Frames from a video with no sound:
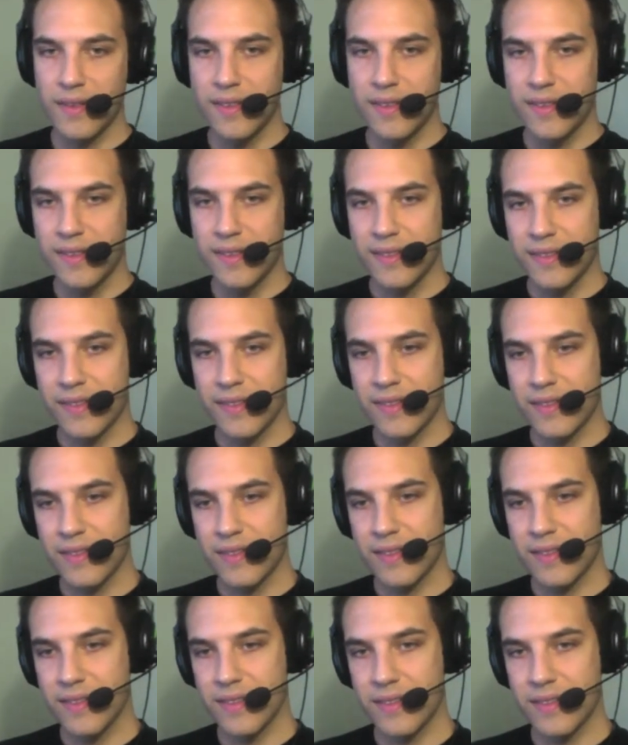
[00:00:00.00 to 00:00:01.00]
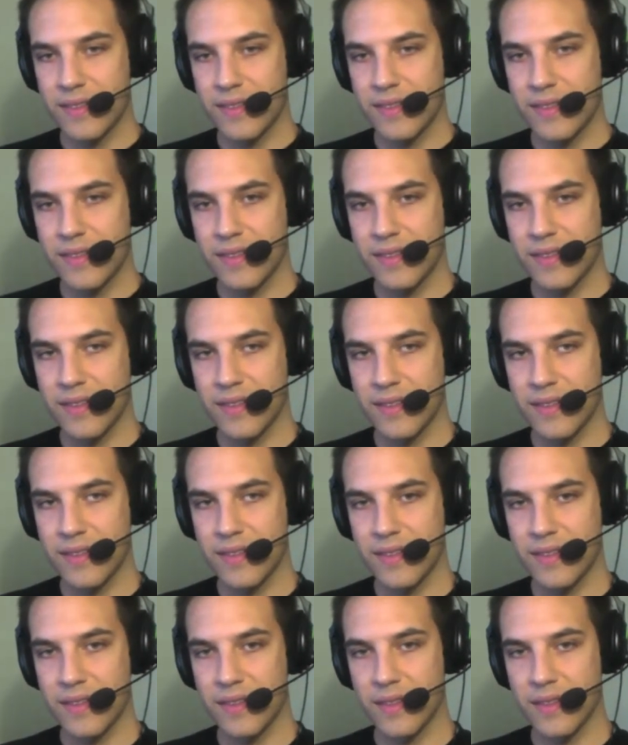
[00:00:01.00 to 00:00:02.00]

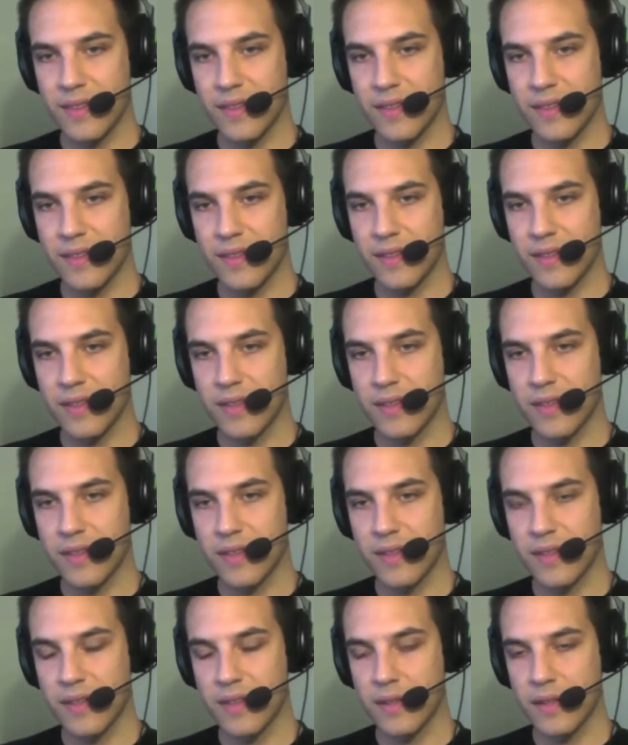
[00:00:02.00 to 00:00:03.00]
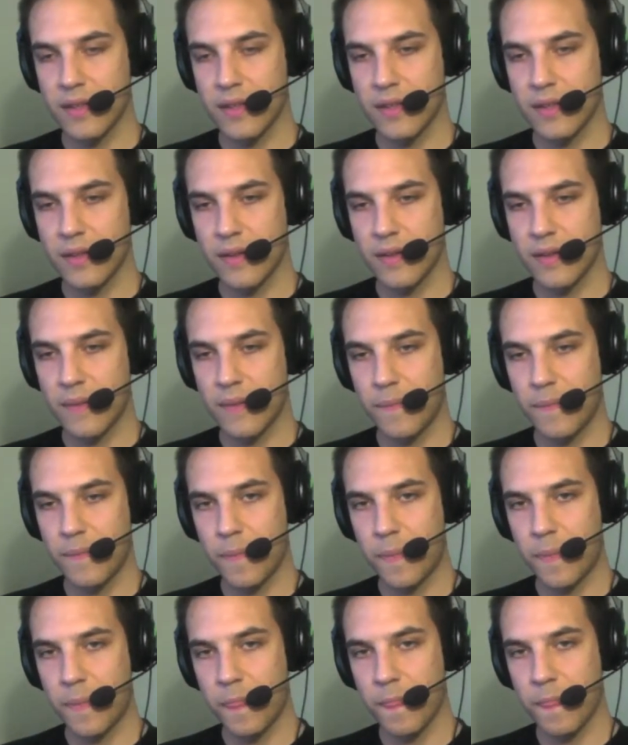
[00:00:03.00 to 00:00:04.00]

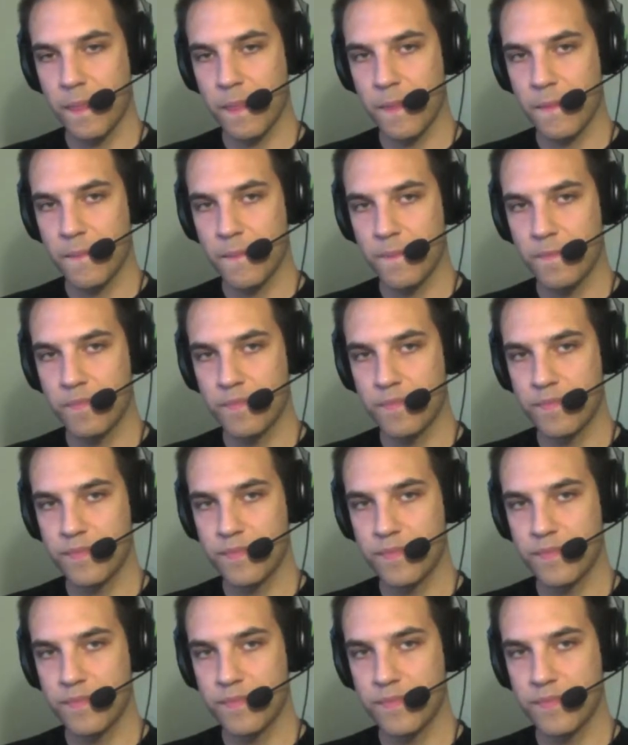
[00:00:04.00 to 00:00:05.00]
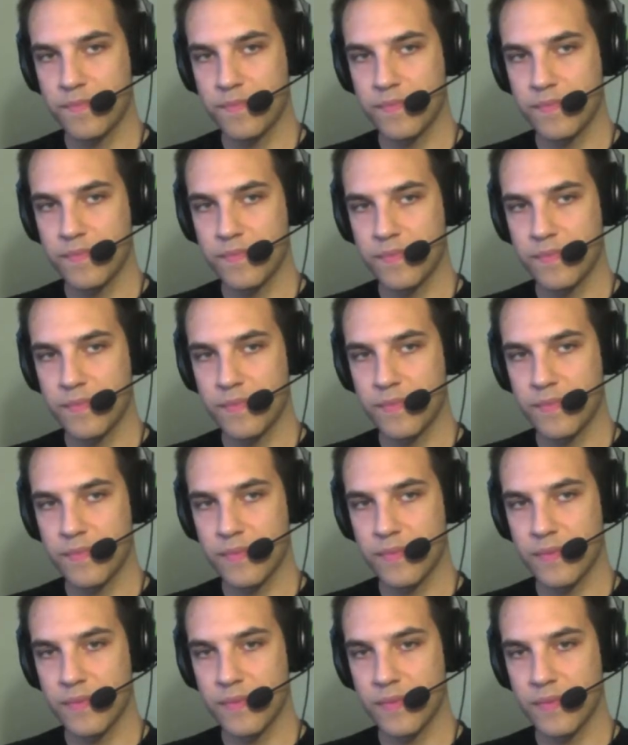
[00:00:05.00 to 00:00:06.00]

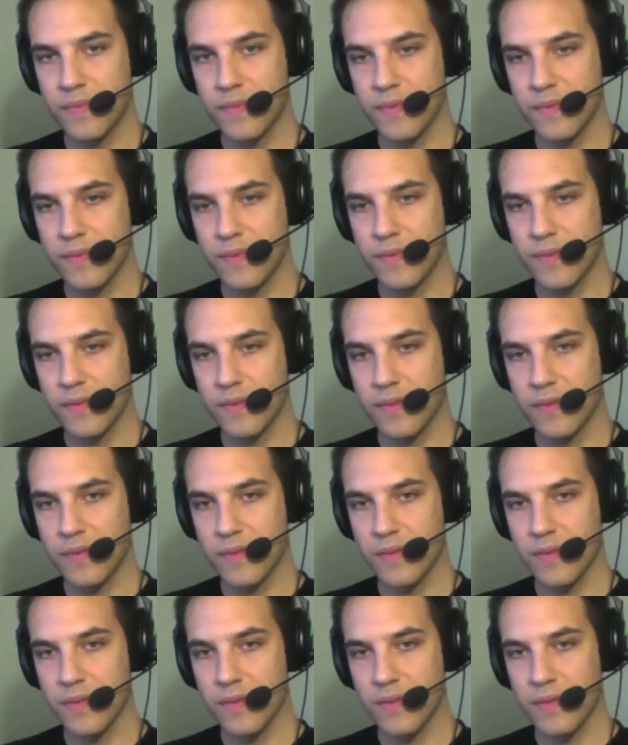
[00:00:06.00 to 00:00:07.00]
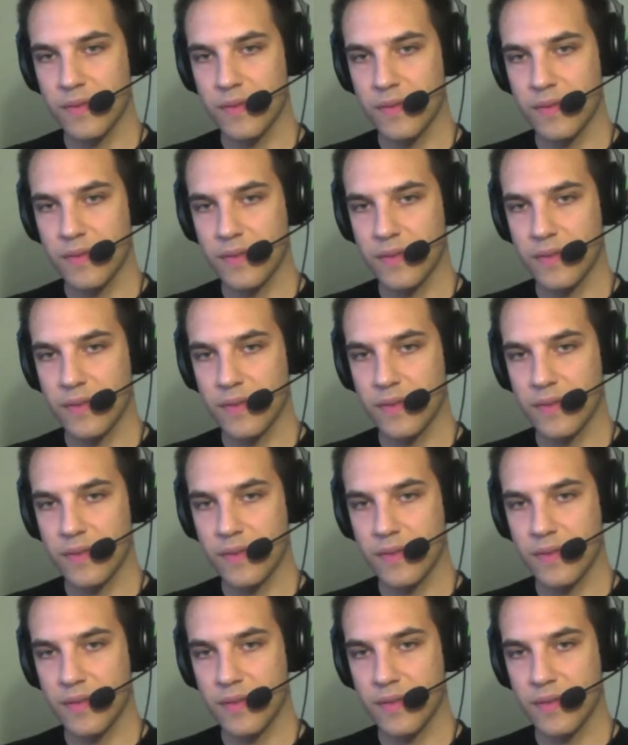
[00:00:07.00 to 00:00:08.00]
No words are spoken by the person on screen.